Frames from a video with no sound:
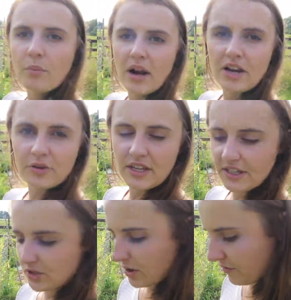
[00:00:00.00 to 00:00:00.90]
but I don't think
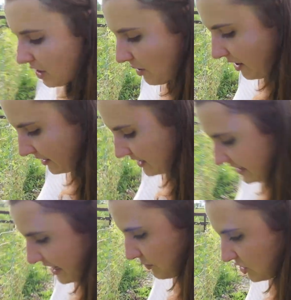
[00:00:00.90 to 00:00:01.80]
it's doing very well
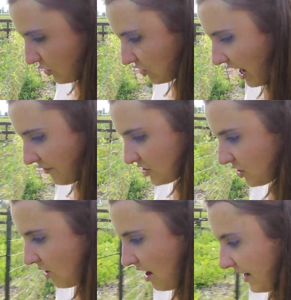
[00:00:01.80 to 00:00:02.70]
because it was so dry for
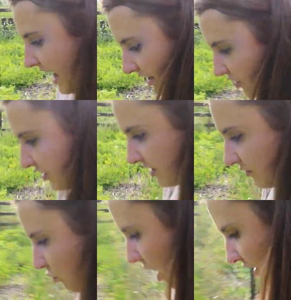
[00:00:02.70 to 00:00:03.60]
so long I couldn't
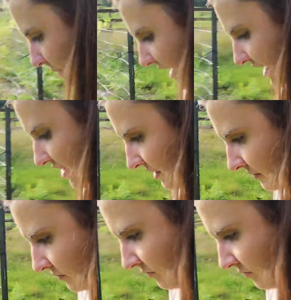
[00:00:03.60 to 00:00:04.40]
water back here.